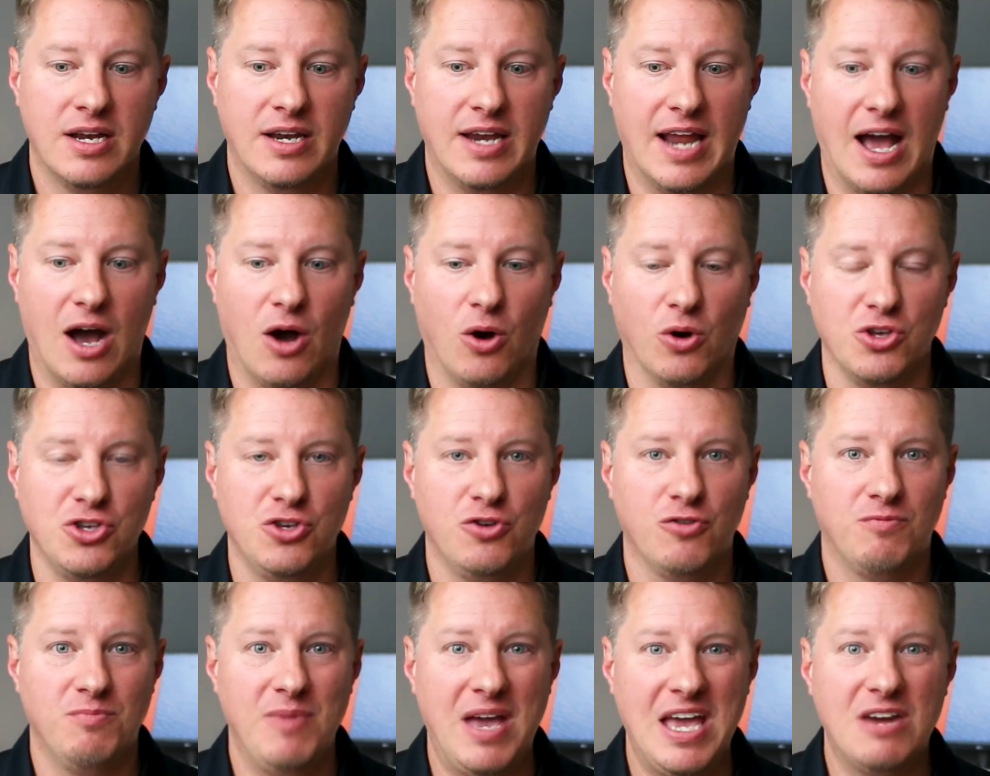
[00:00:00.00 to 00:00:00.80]
Now
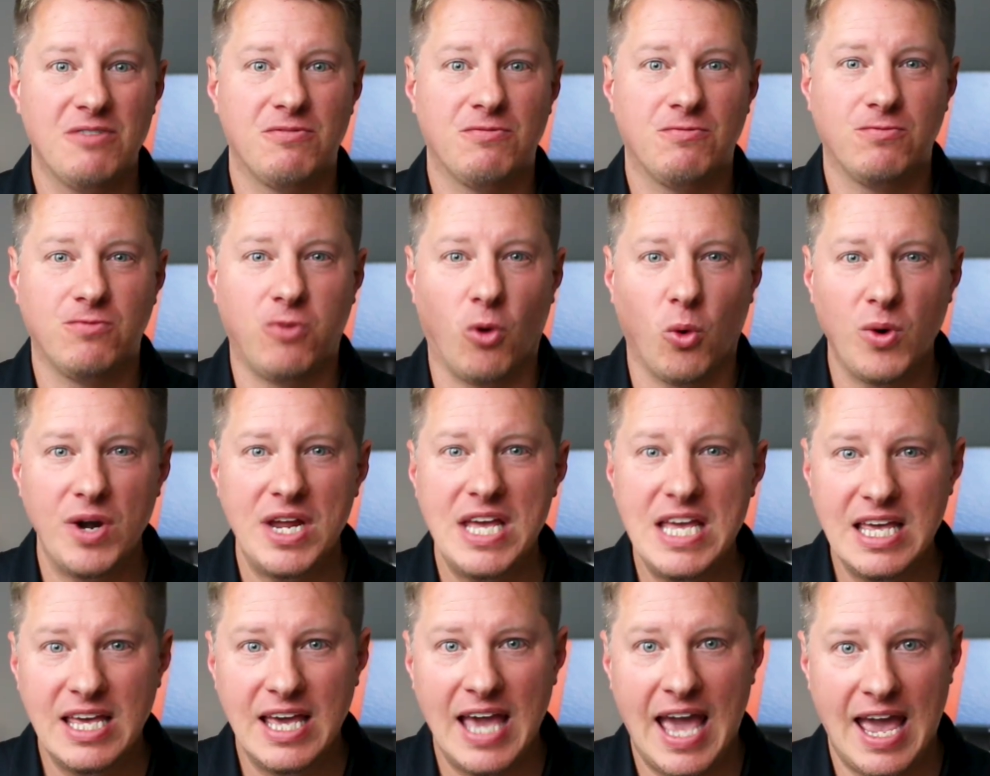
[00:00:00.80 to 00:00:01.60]
you've made
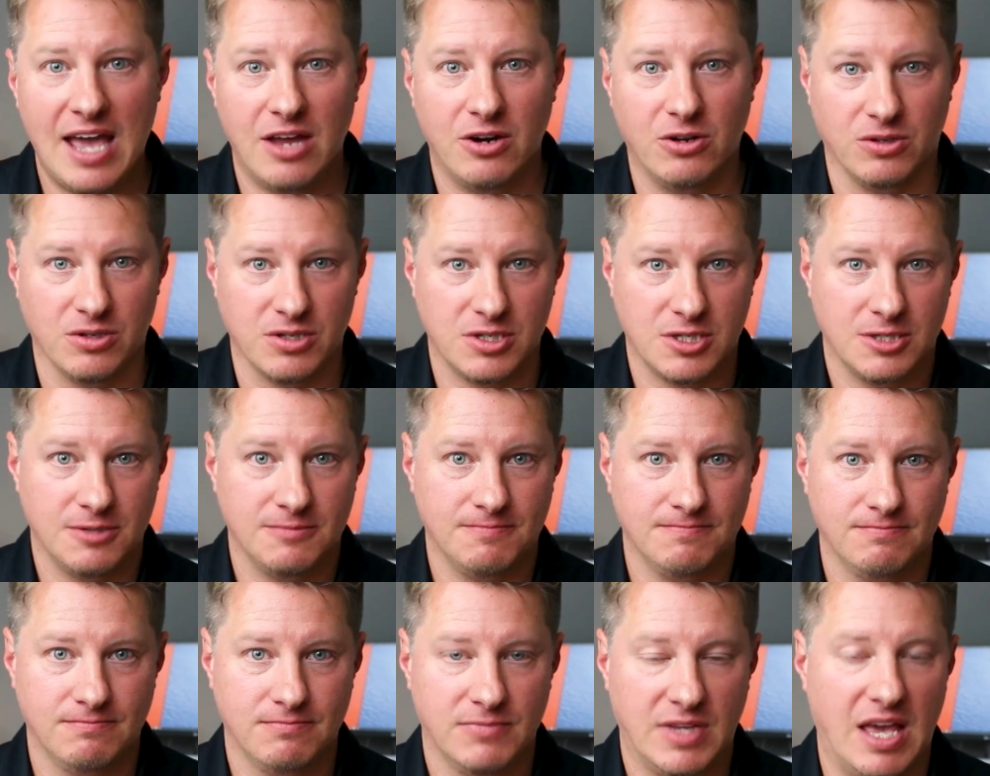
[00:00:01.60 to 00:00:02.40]
40 candles,
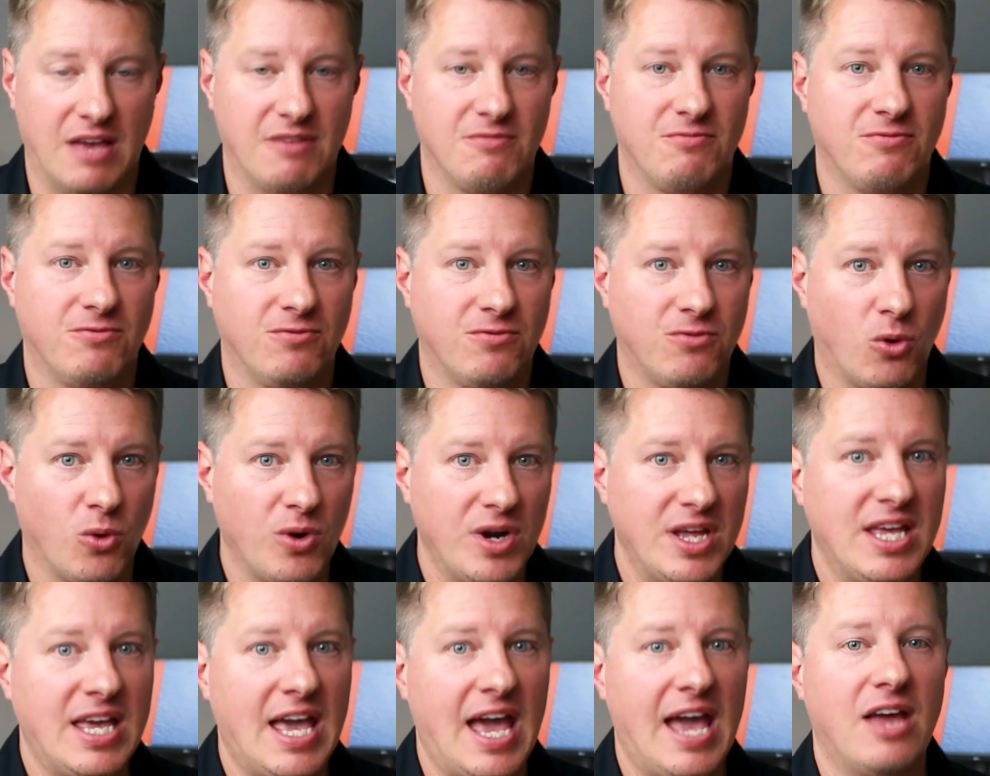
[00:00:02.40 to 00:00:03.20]
okay,
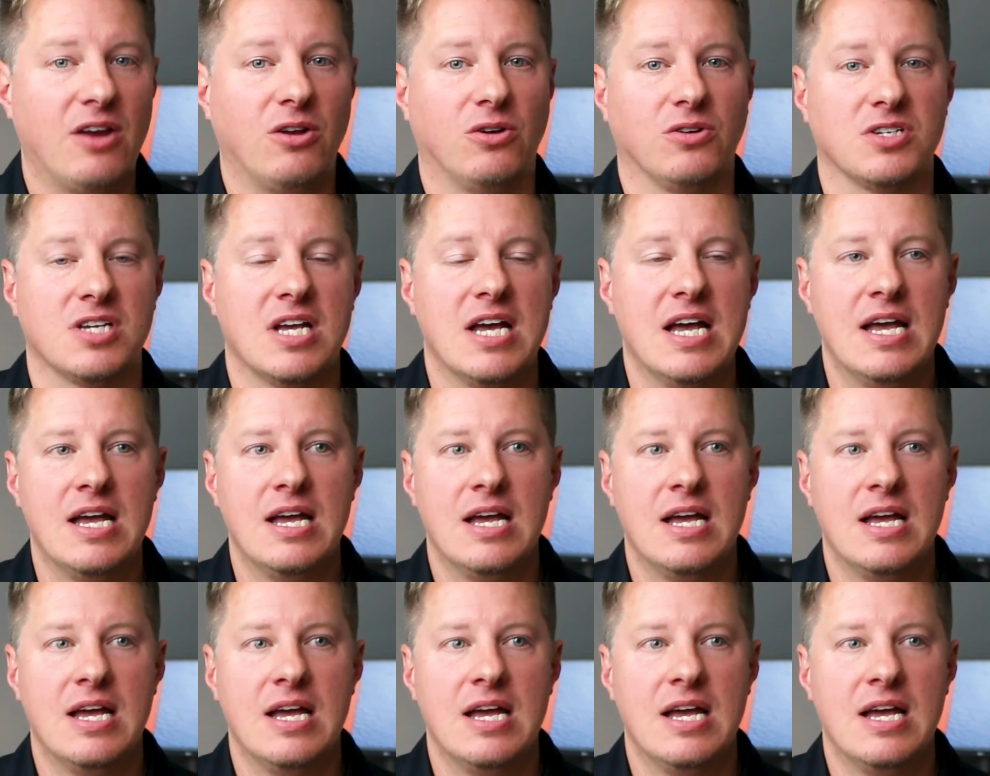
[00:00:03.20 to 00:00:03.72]
40 candles.